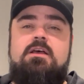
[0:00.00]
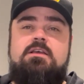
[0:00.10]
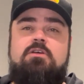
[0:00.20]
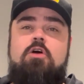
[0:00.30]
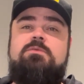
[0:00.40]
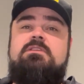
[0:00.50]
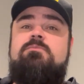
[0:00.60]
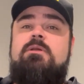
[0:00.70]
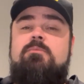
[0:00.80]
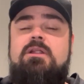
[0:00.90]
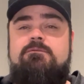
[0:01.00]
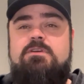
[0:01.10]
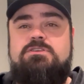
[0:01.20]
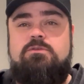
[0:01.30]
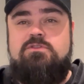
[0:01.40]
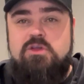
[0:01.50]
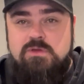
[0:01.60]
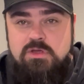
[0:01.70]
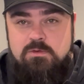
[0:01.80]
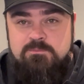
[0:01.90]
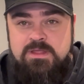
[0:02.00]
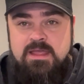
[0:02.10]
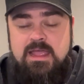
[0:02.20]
So I hope this has been beneficial to you